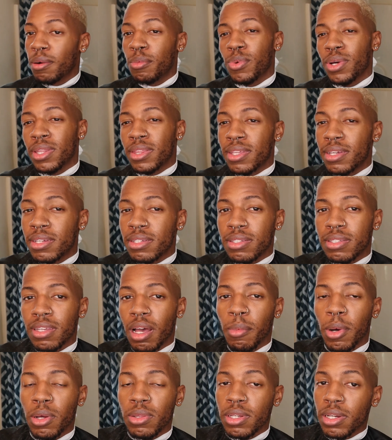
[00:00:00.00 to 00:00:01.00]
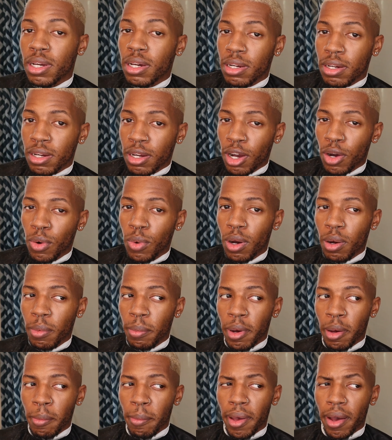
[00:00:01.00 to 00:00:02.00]
With this, I'm only gonna go up
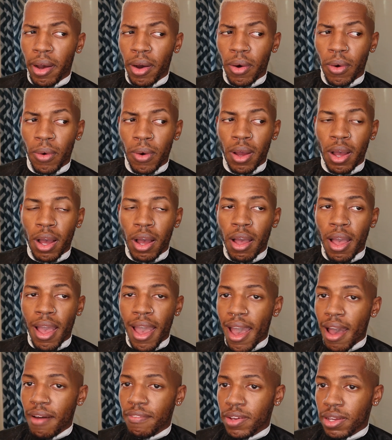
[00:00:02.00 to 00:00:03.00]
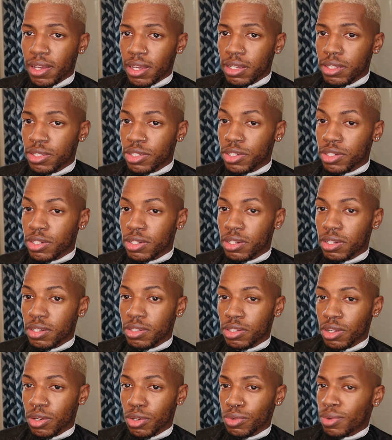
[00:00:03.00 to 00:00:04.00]
about ½ inch.
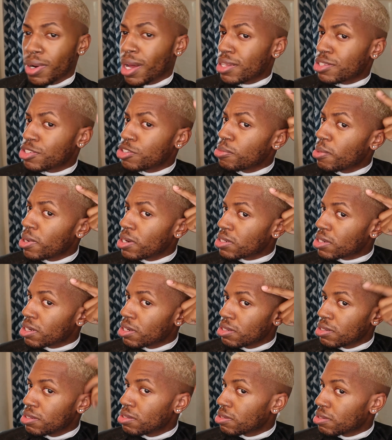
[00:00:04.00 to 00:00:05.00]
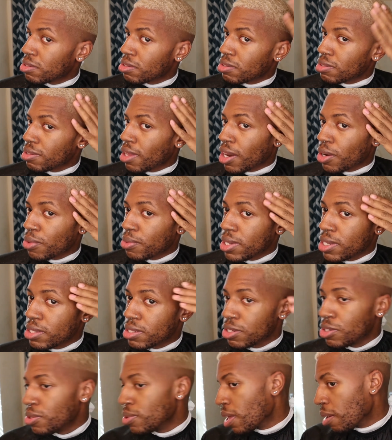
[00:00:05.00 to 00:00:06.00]
So not too much, because I don't need
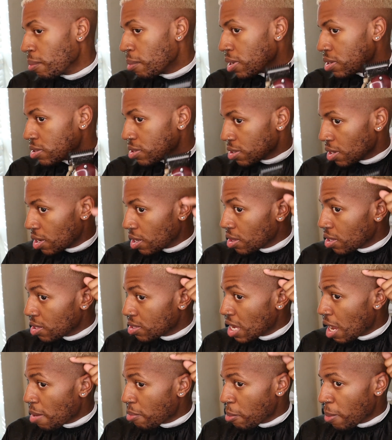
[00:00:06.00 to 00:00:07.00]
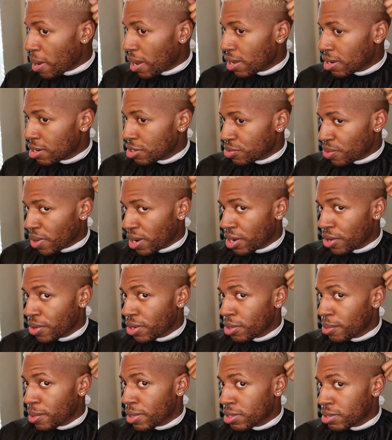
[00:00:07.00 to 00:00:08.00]
to do that much. And the top of my head is right here
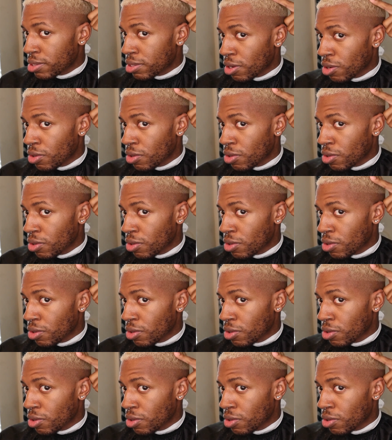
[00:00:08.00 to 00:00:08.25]
anyway, so